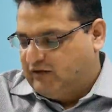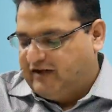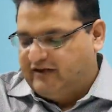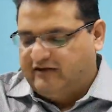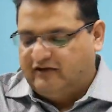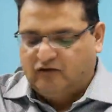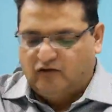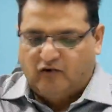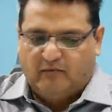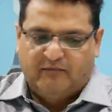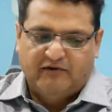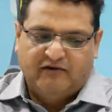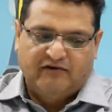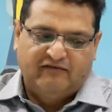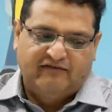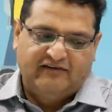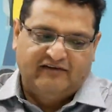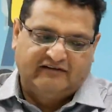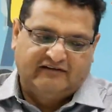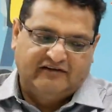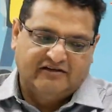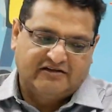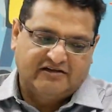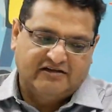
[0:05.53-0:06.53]
the topic of
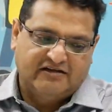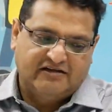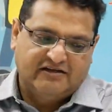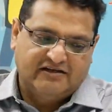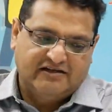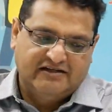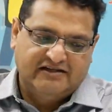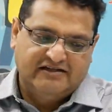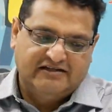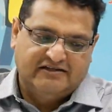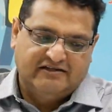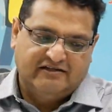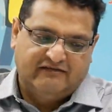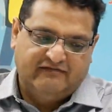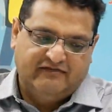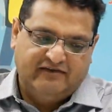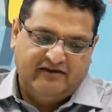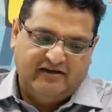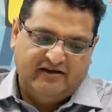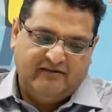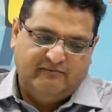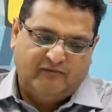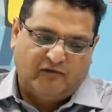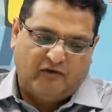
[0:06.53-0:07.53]
discussion is a
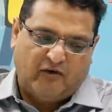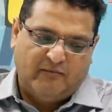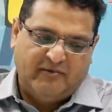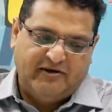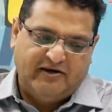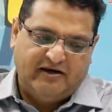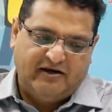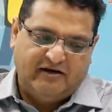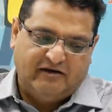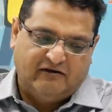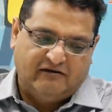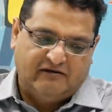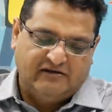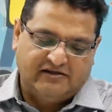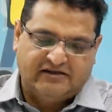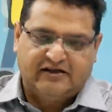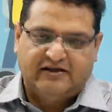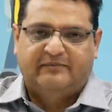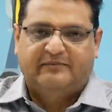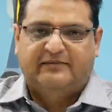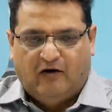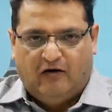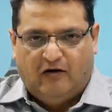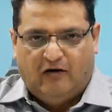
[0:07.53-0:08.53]
very prominent
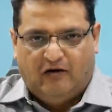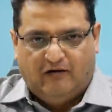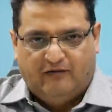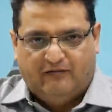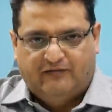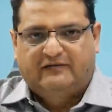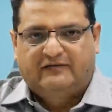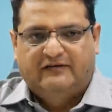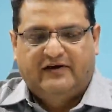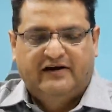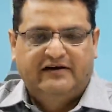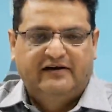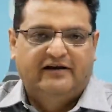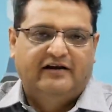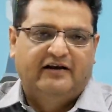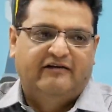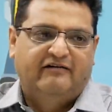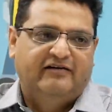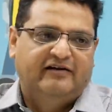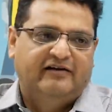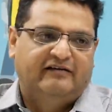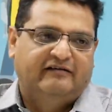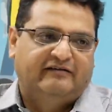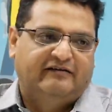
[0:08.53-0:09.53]
concept of Indian
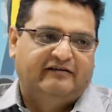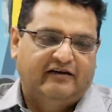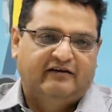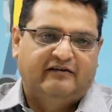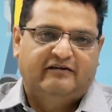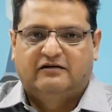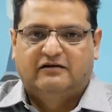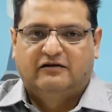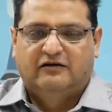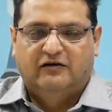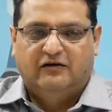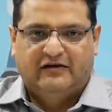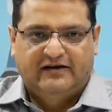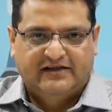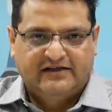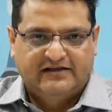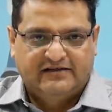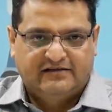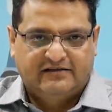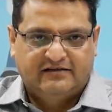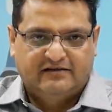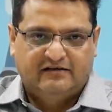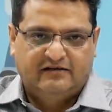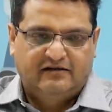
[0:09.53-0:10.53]
Evidence Act known
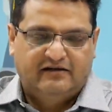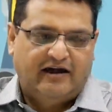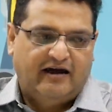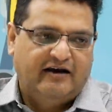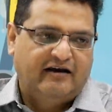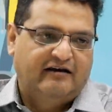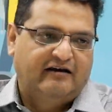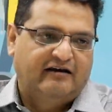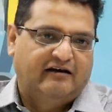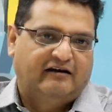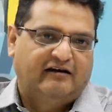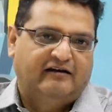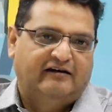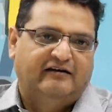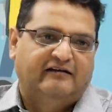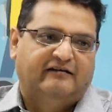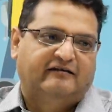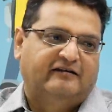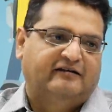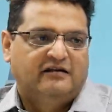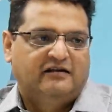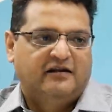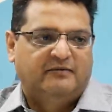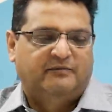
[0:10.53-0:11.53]
as Dainik
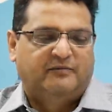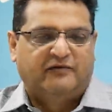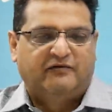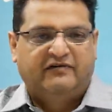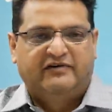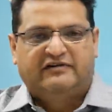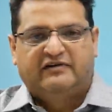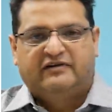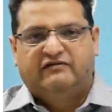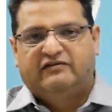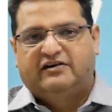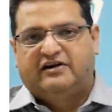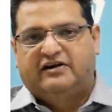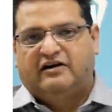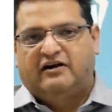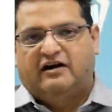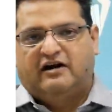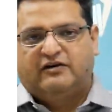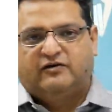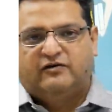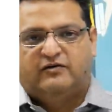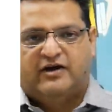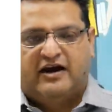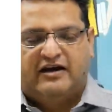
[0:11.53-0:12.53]
Declaration. The provision with
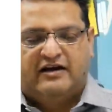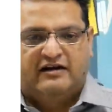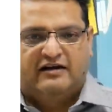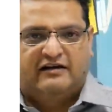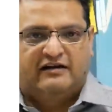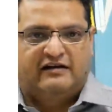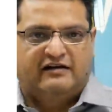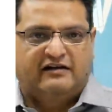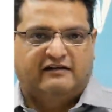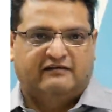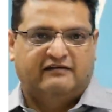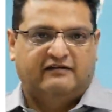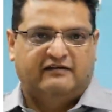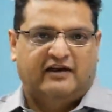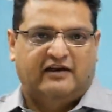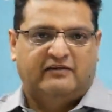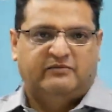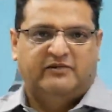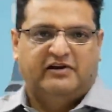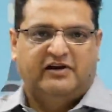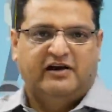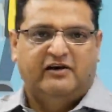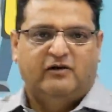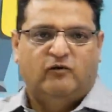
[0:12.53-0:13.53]
regard to Dainik Declaration has
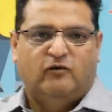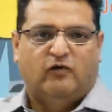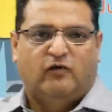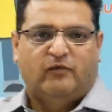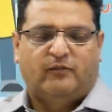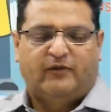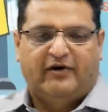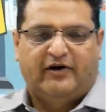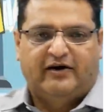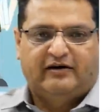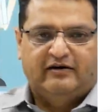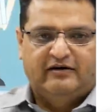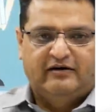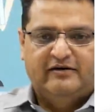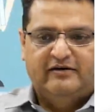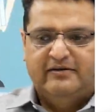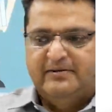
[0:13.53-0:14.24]
been incorporated